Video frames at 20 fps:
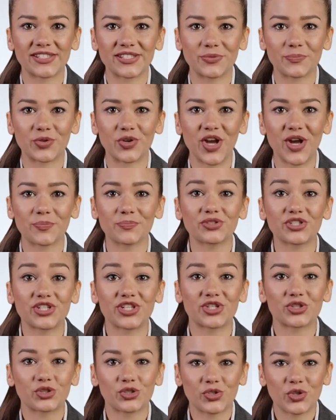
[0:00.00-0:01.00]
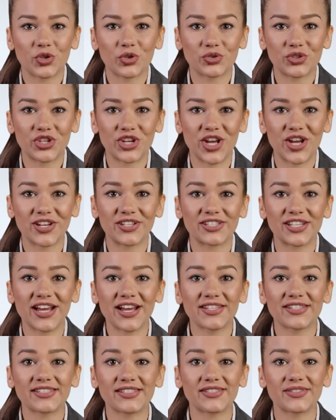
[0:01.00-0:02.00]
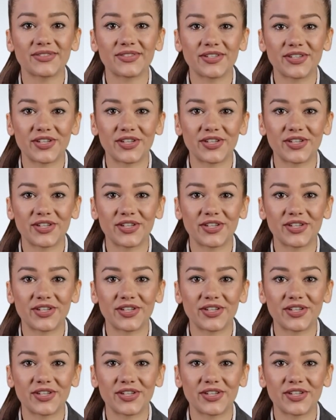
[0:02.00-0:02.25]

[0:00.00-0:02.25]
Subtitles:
the prompt to control the context.